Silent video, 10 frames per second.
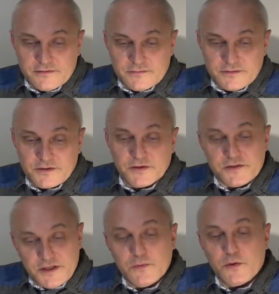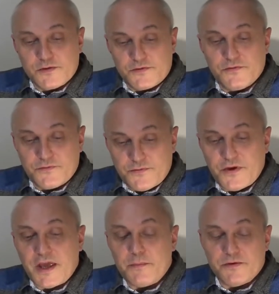Because he was
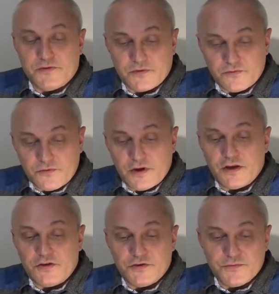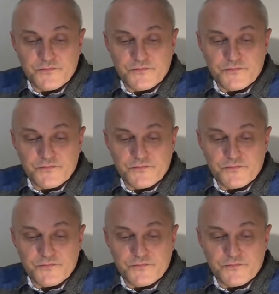famous and rich.